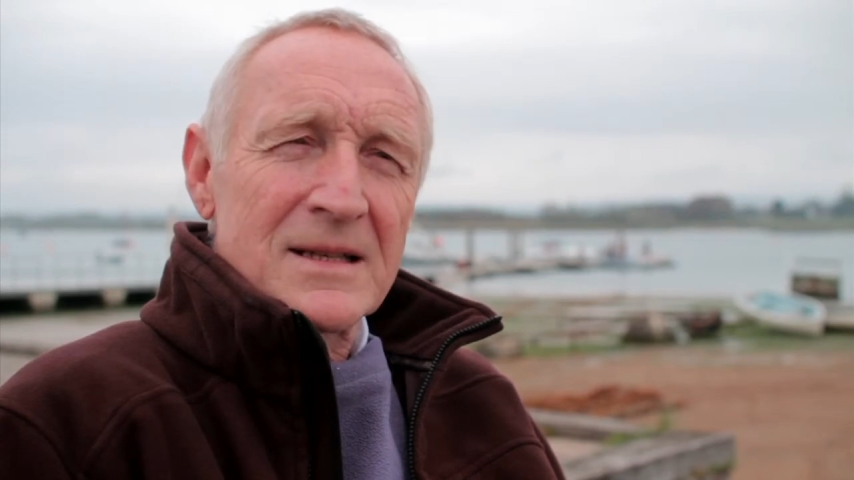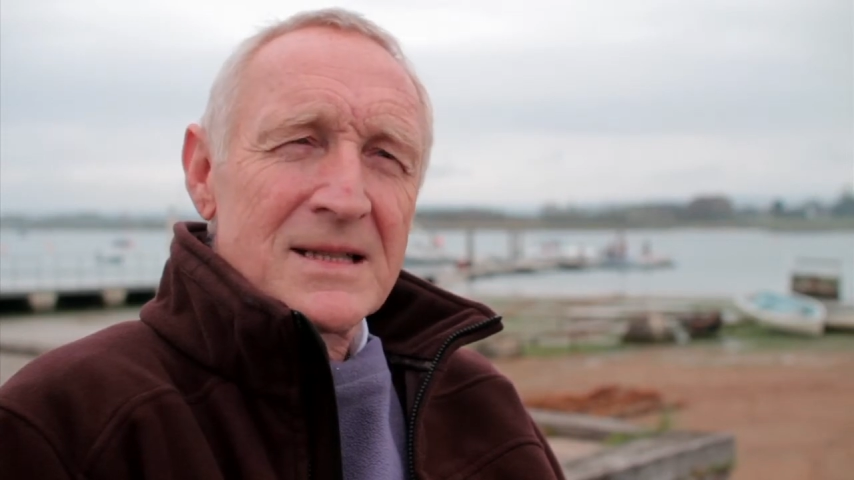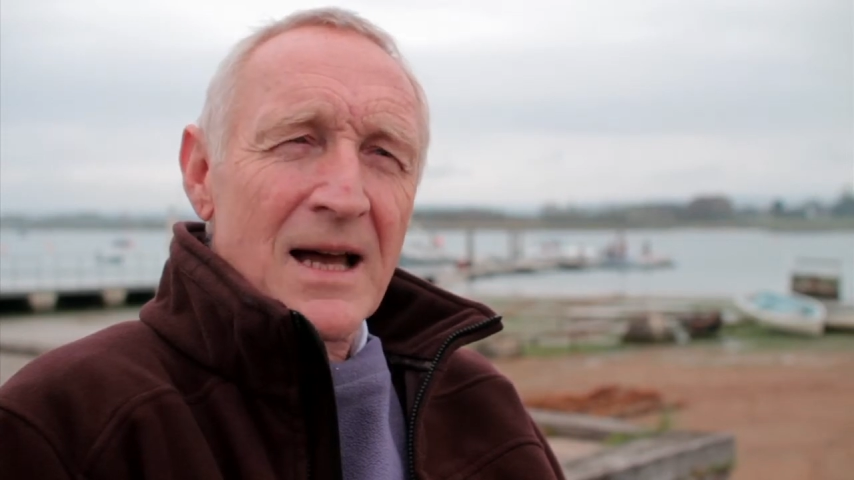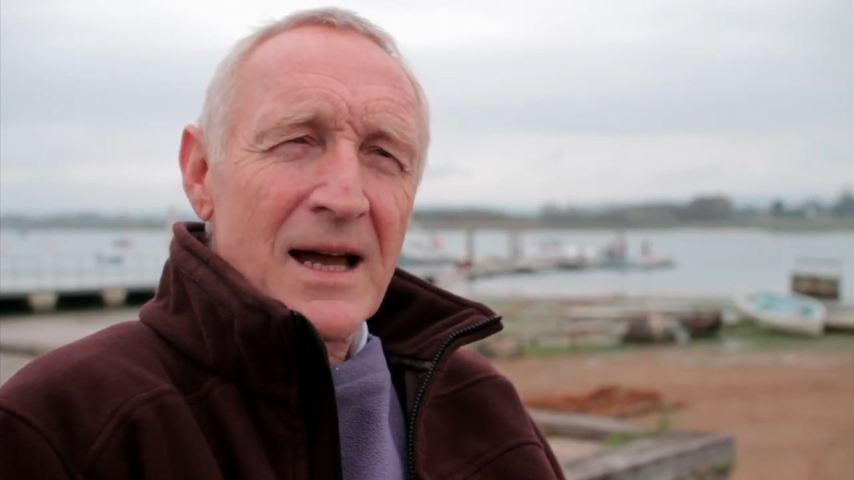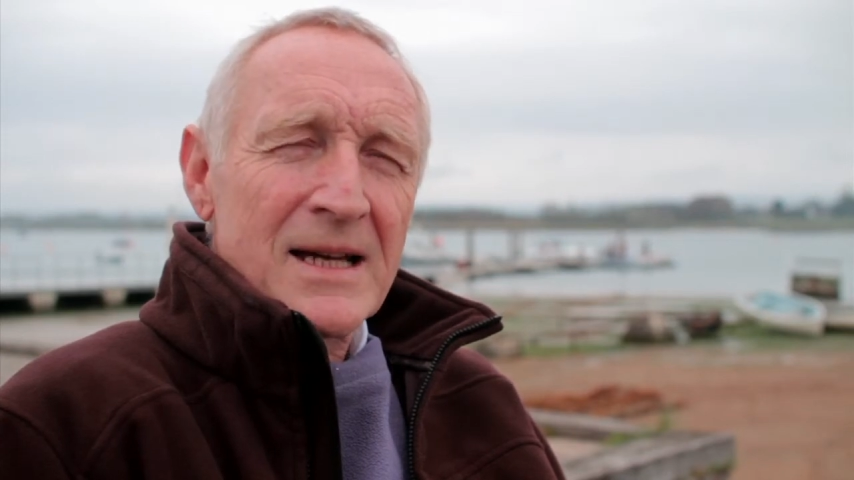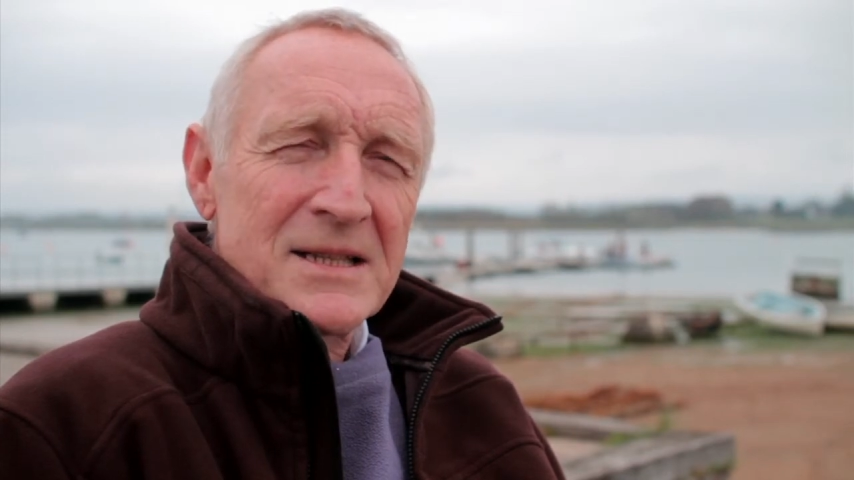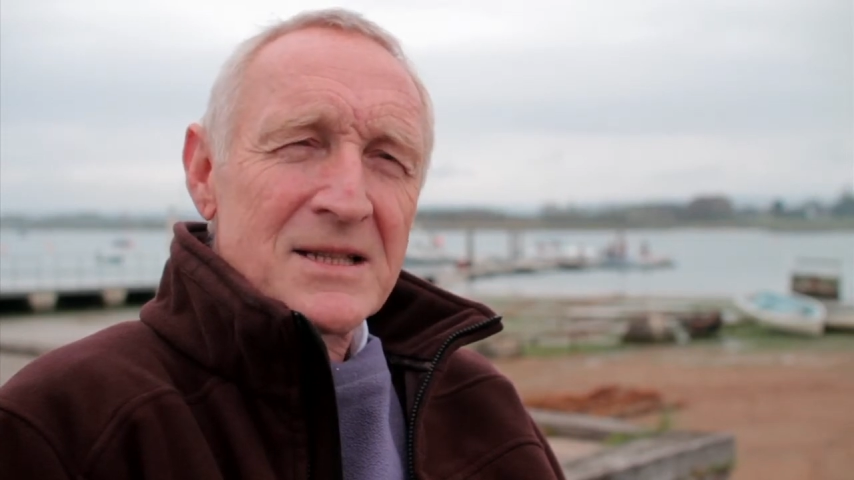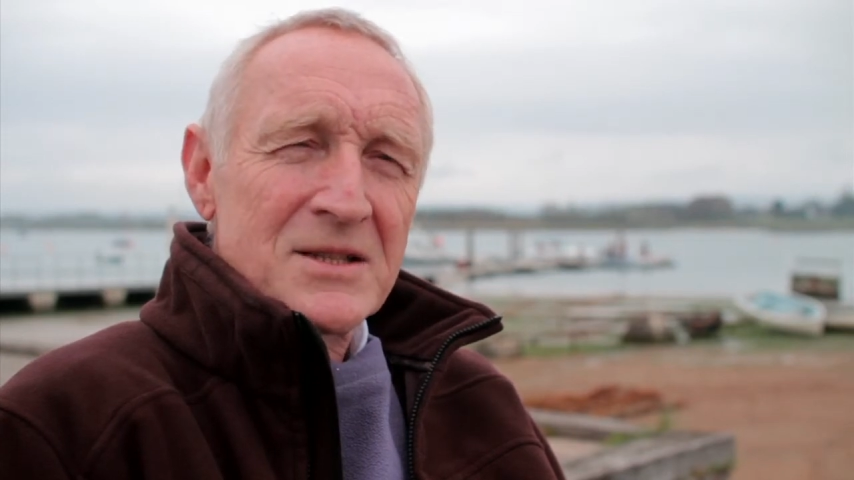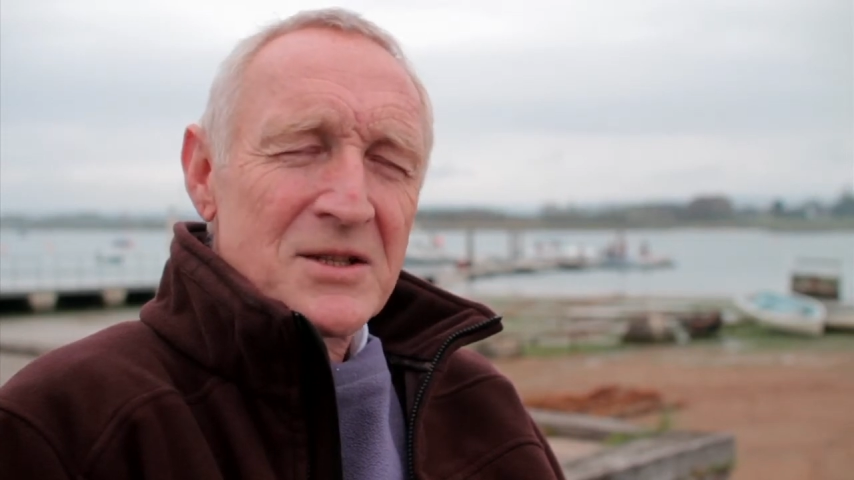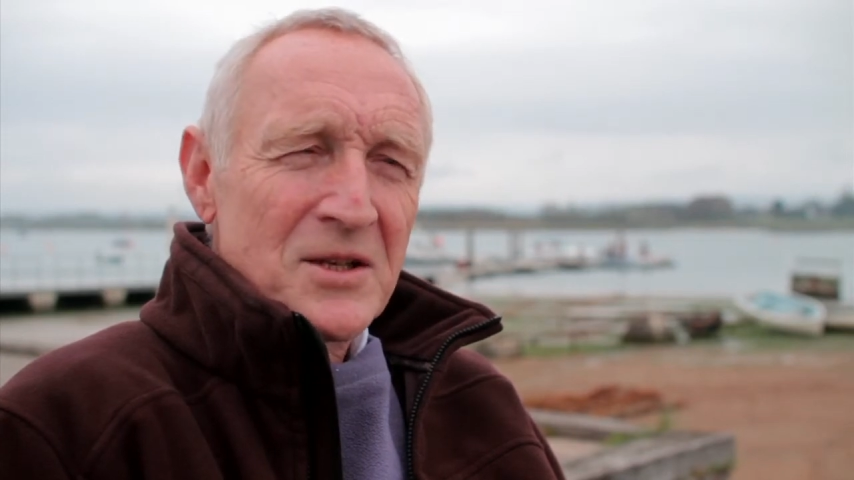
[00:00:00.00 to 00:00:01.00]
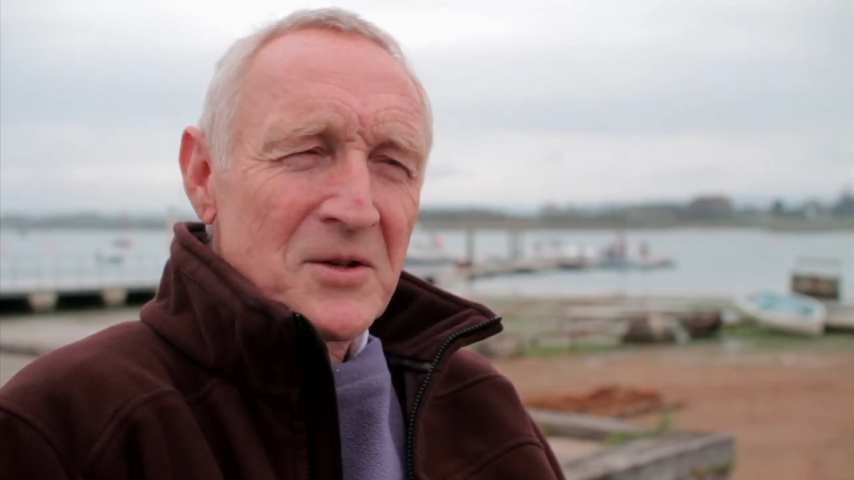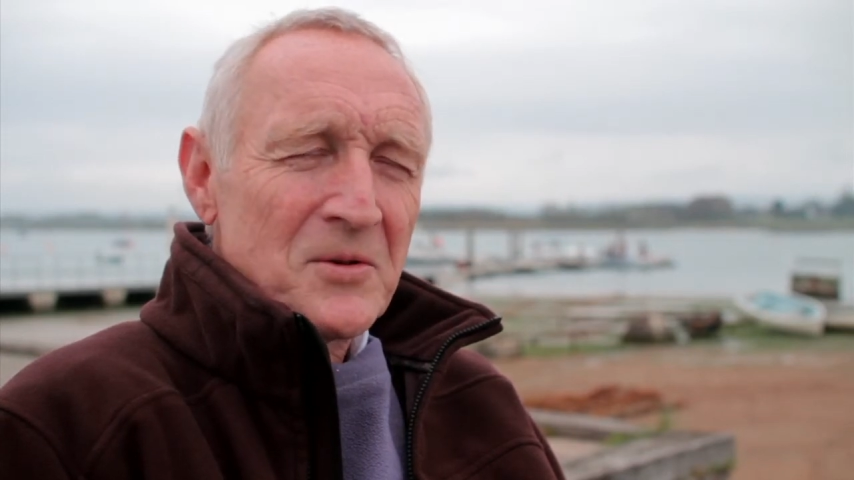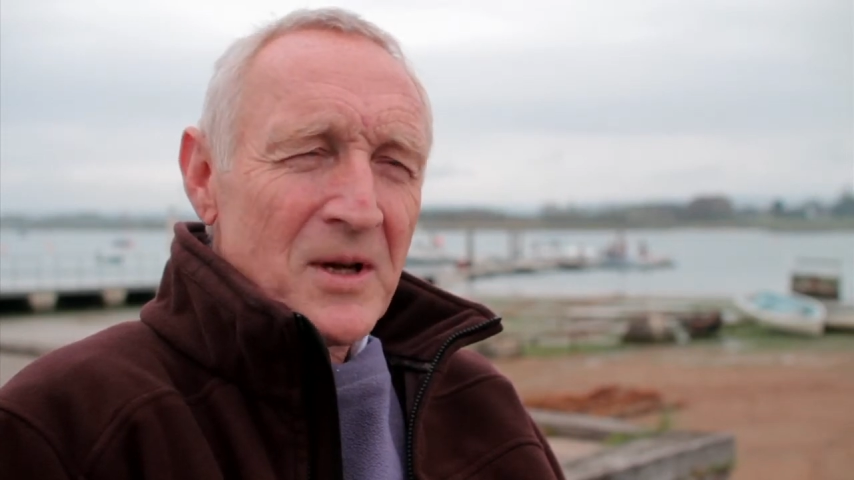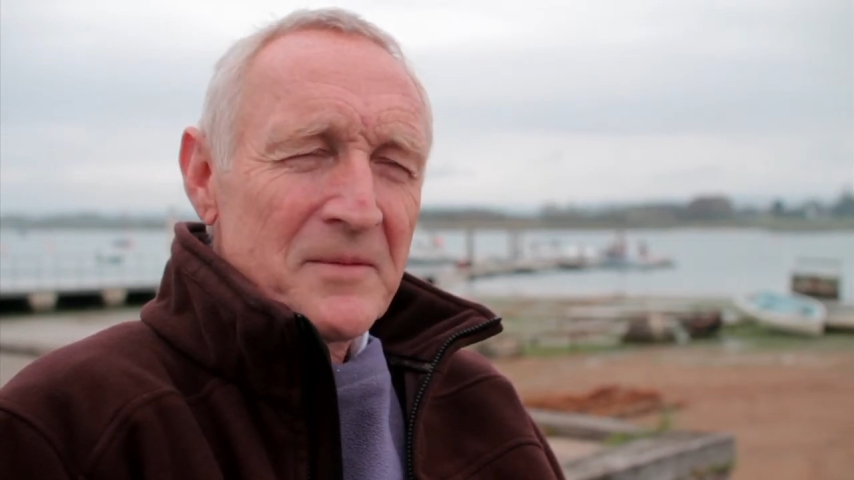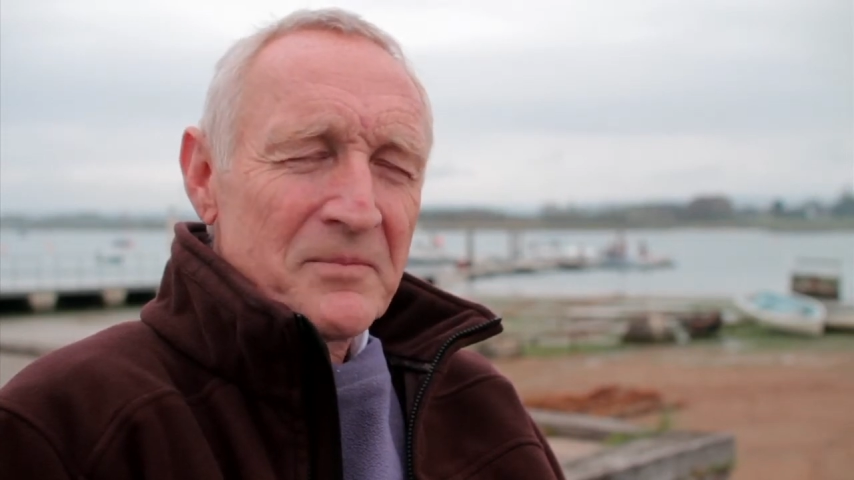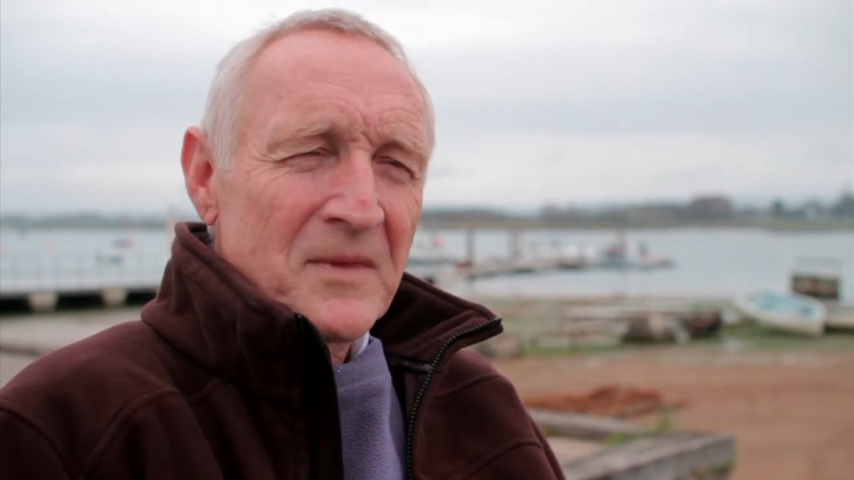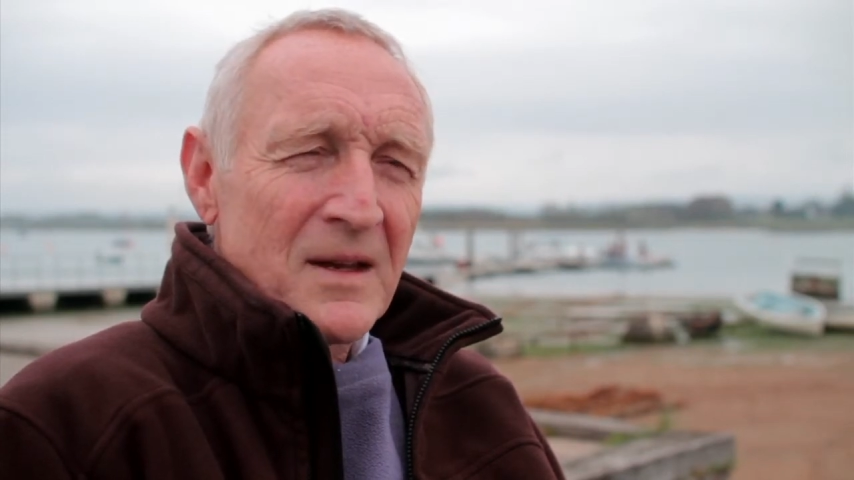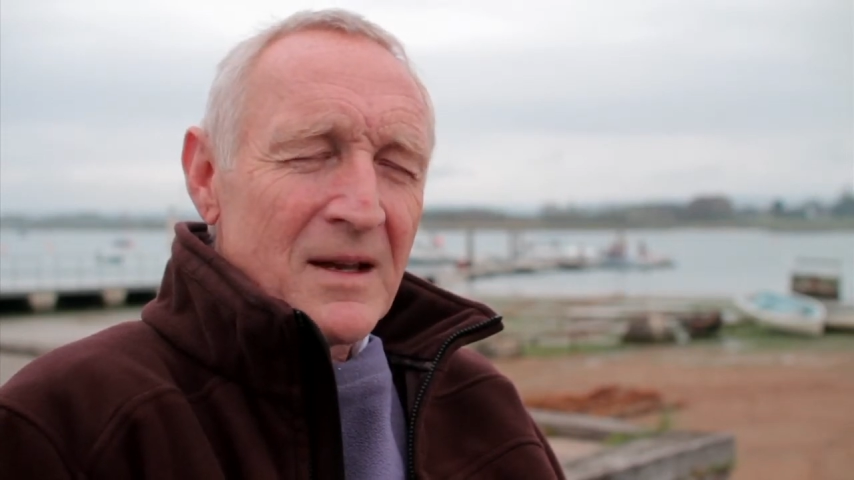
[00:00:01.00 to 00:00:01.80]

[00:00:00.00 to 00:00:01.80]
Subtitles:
sides to